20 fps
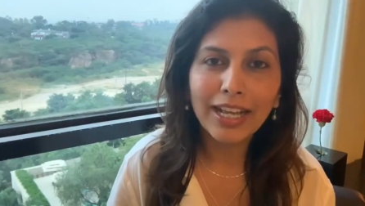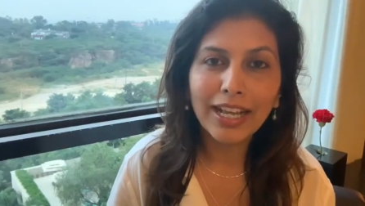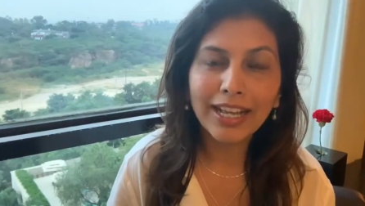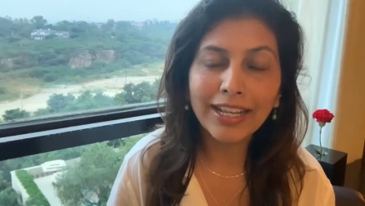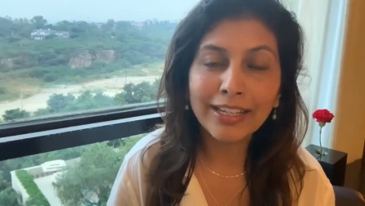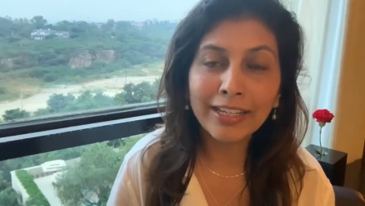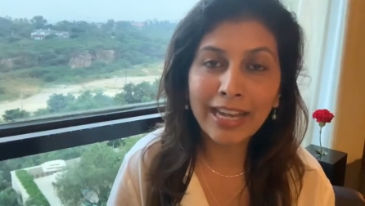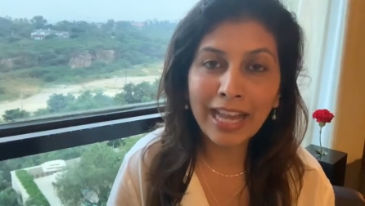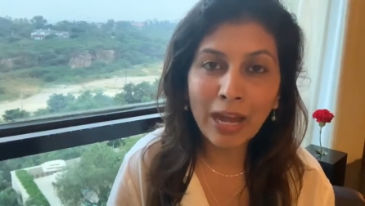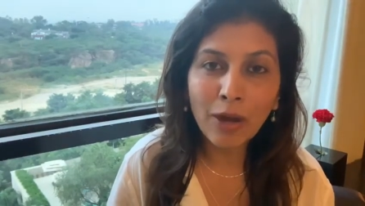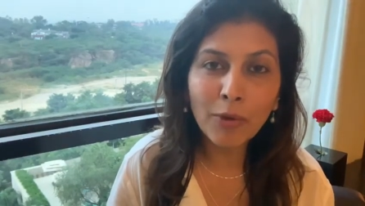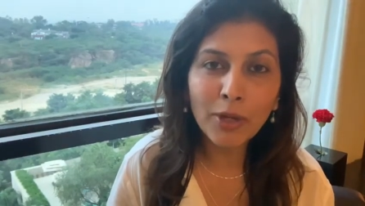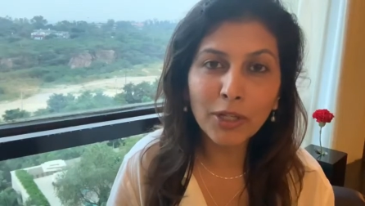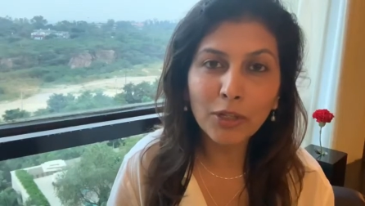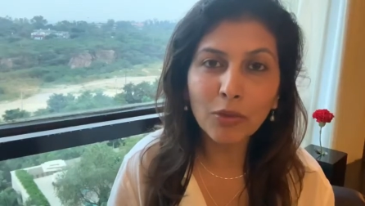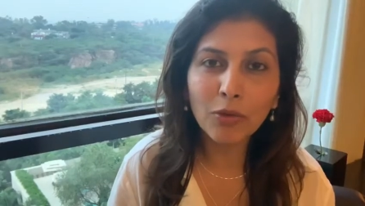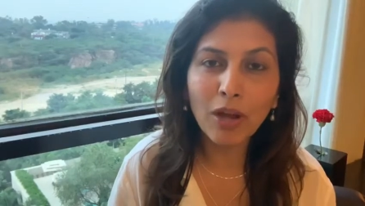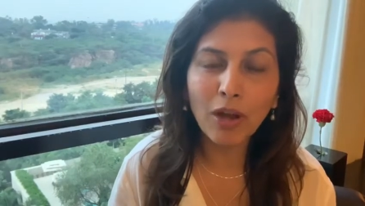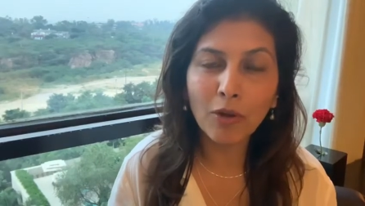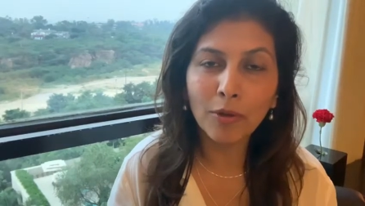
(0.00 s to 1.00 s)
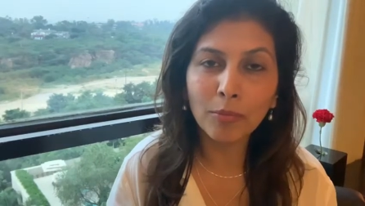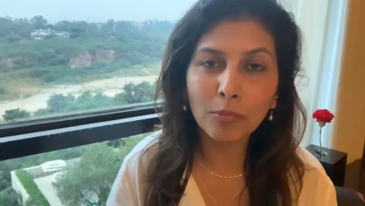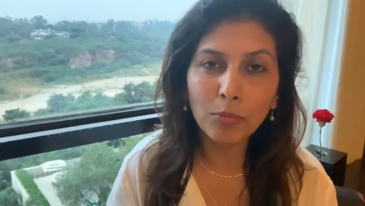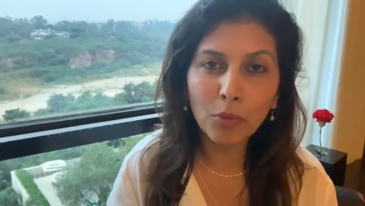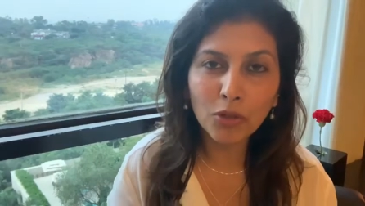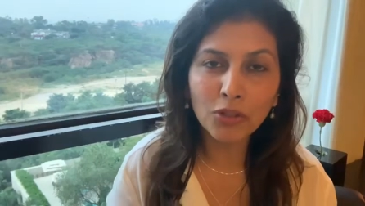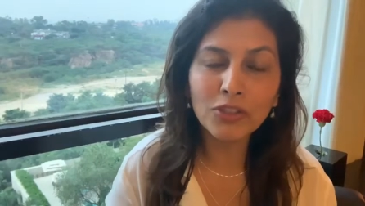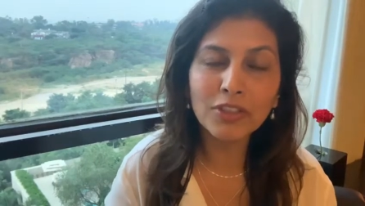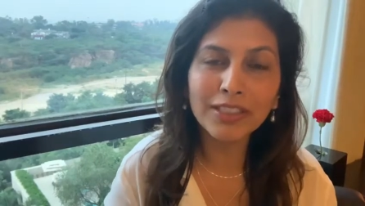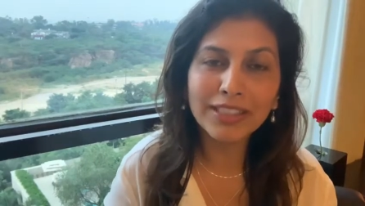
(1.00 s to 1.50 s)
And now I know how
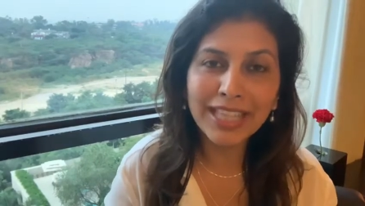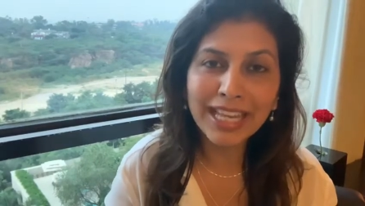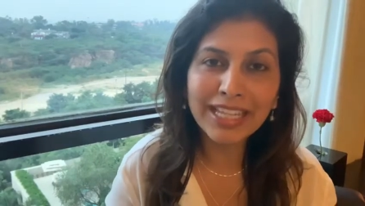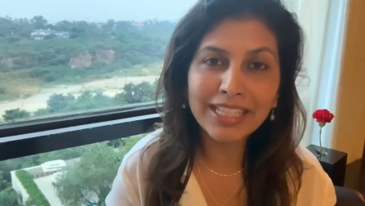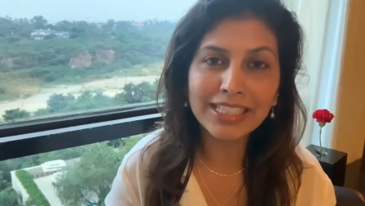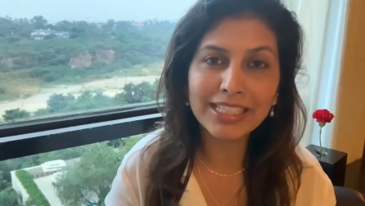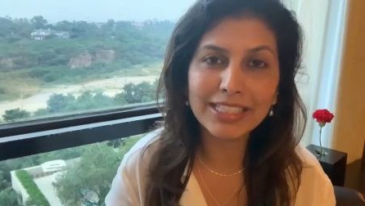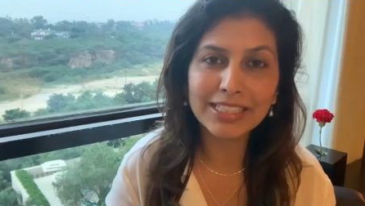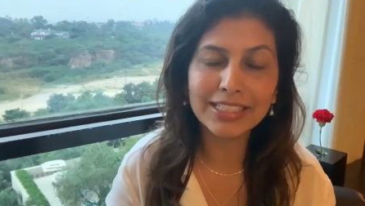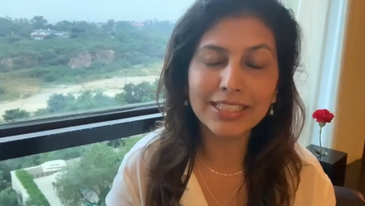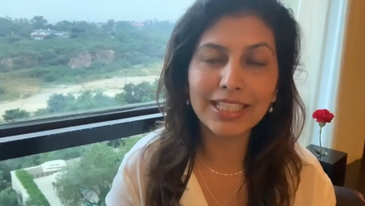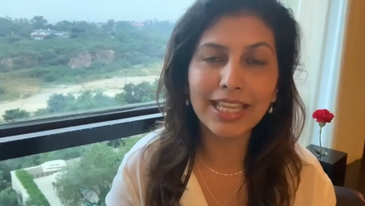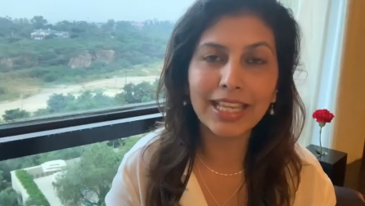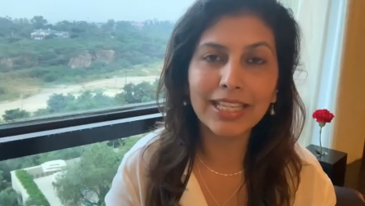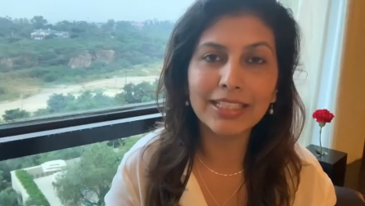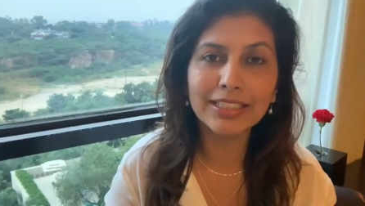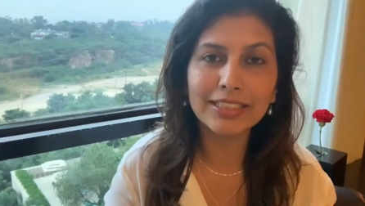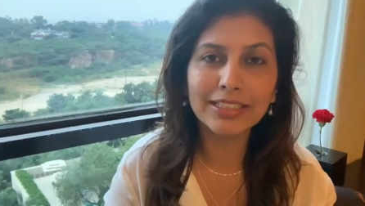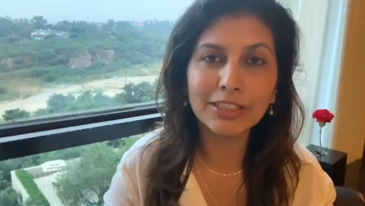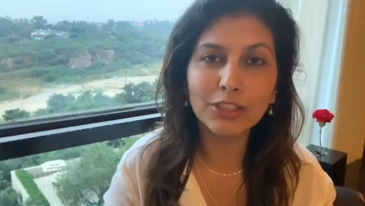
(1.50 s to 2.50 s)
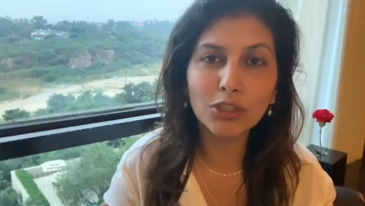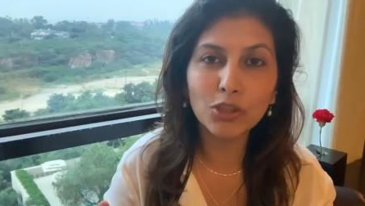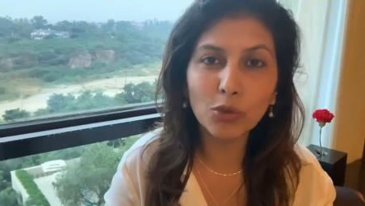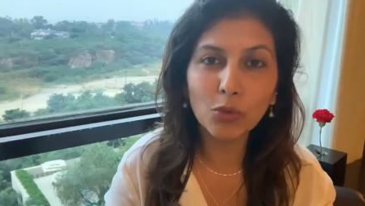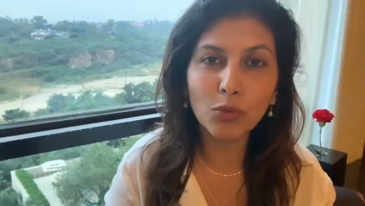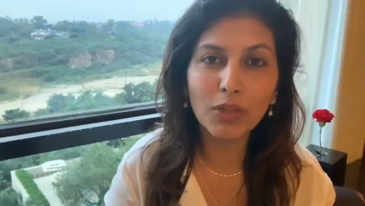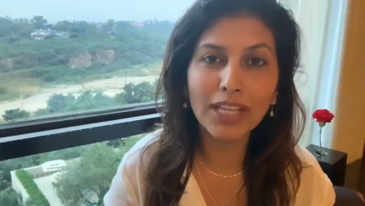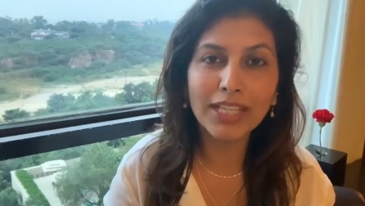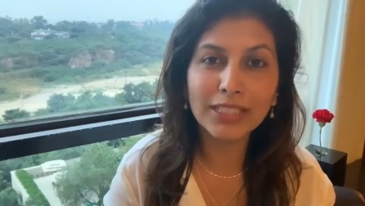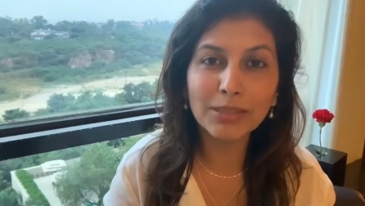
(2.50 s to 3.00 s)
important that is as a
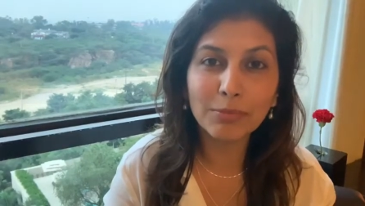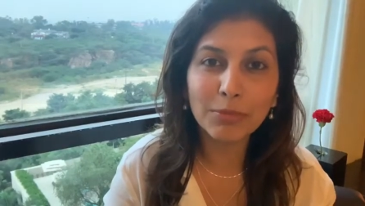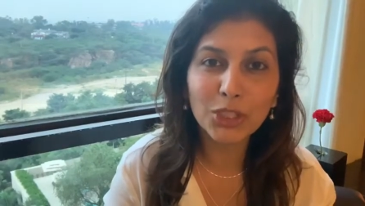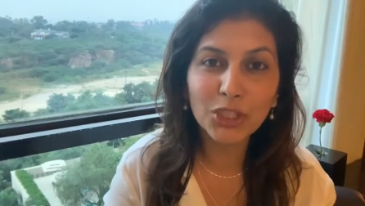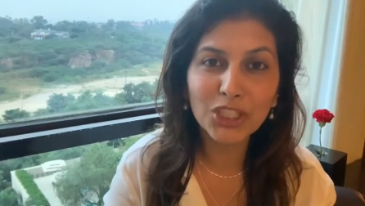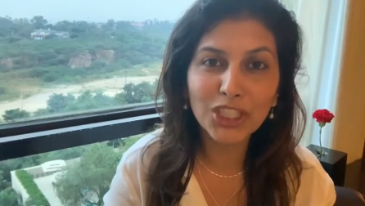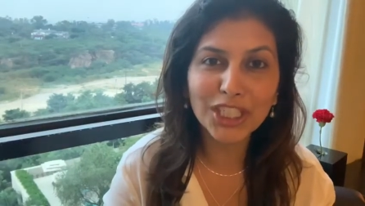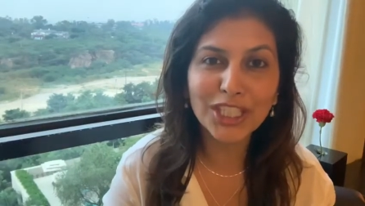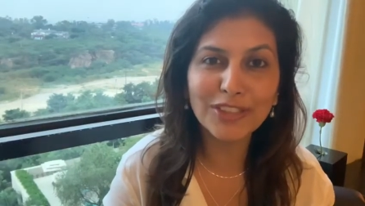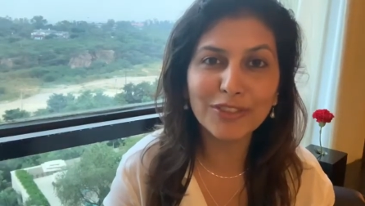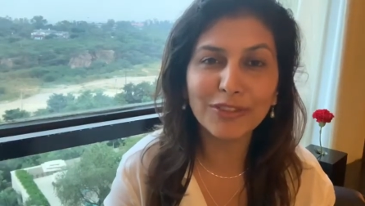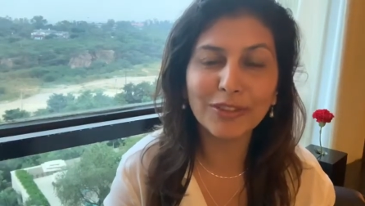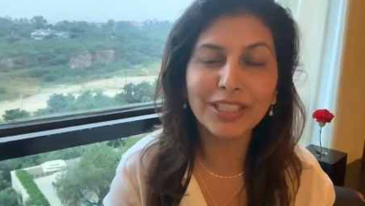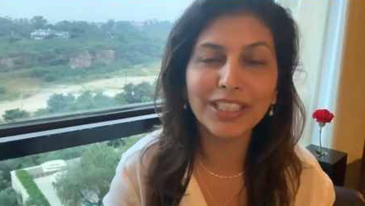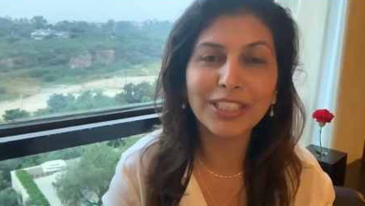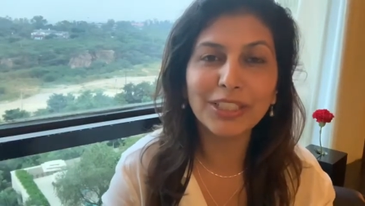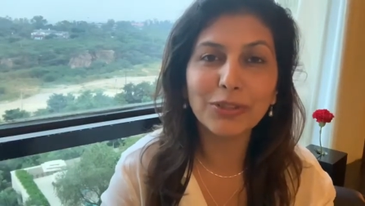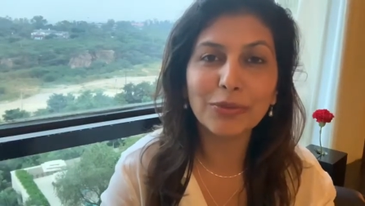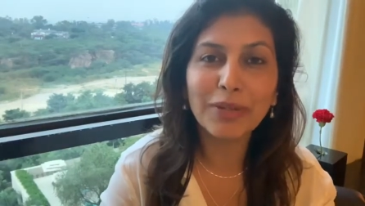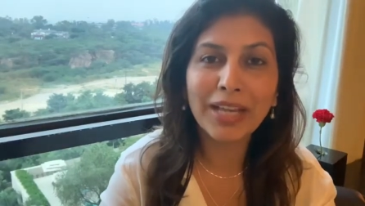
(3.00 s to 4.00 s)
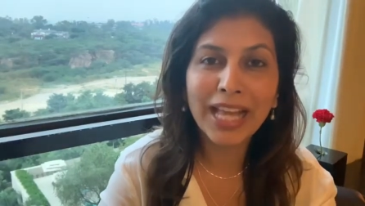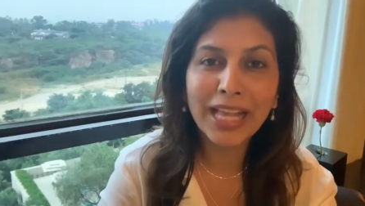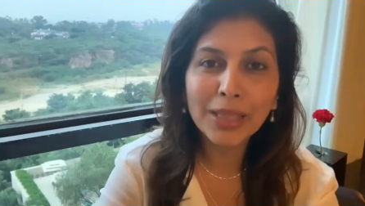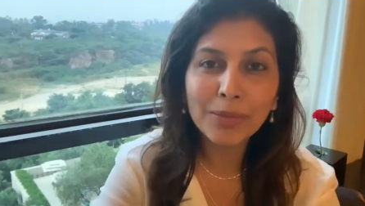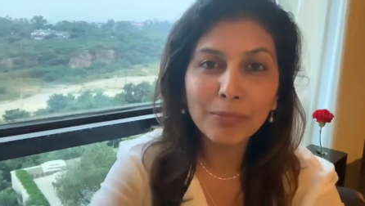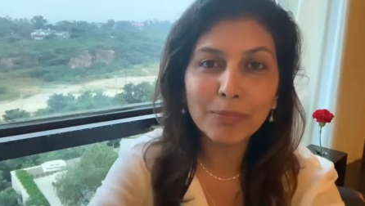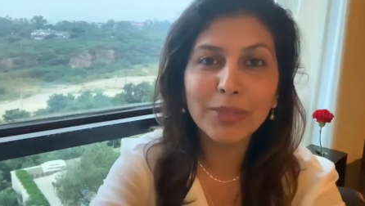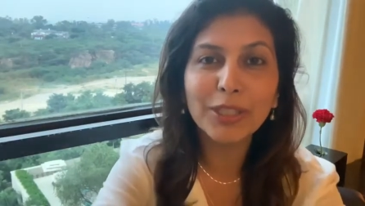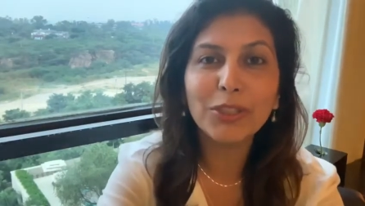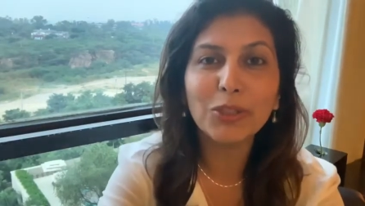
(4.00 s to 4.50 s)
tool, as a machinery to
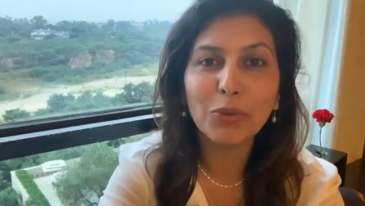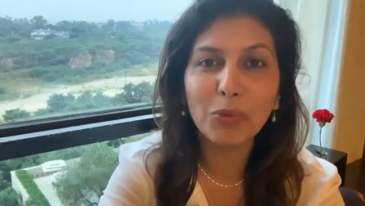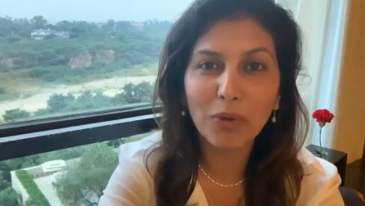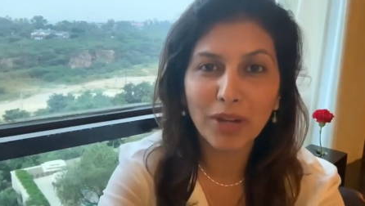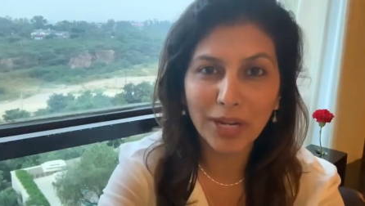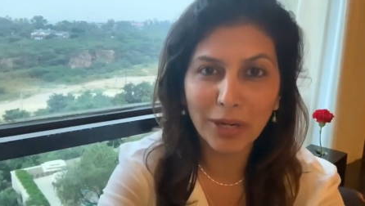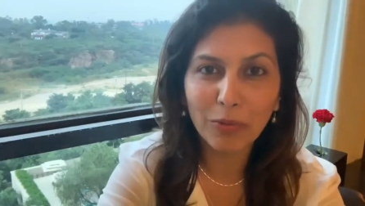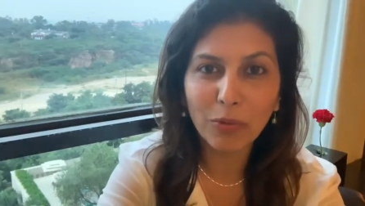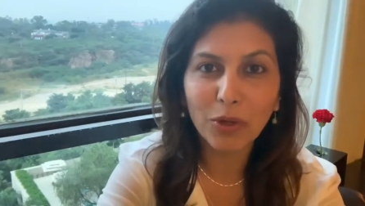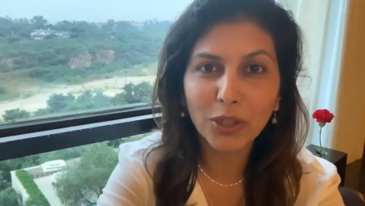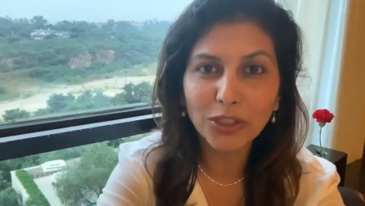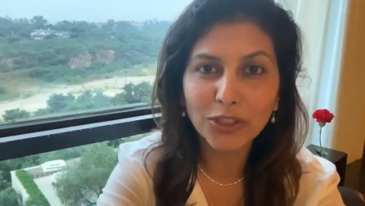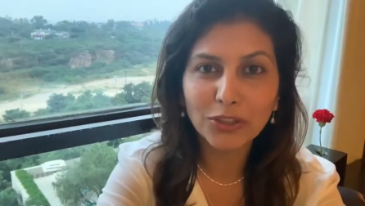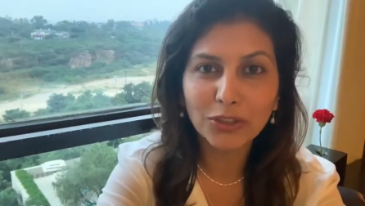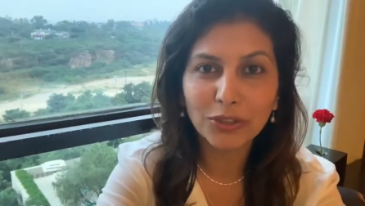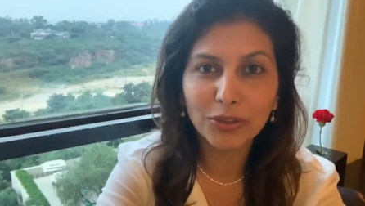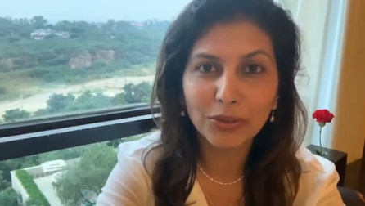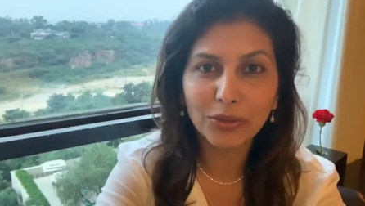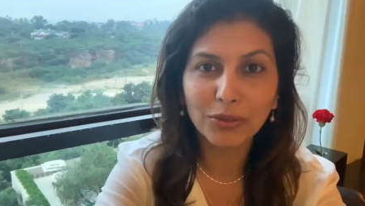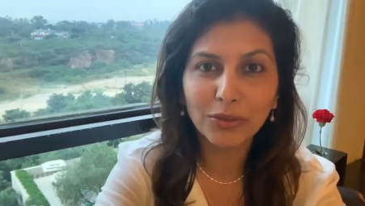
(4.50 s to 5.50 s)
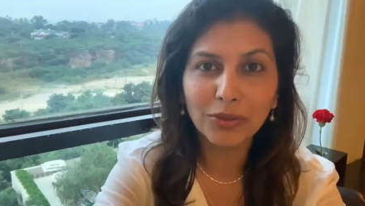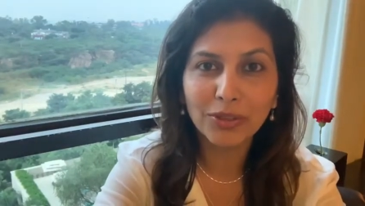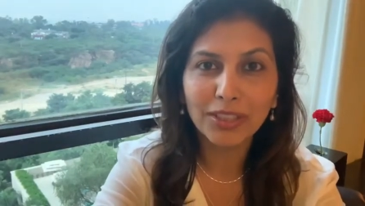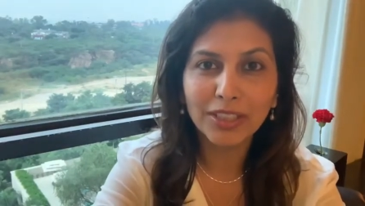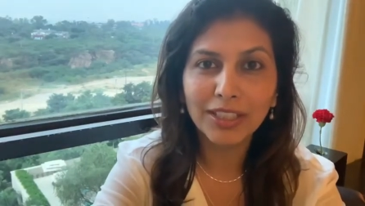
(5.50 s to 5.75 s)
help me do what I want to do.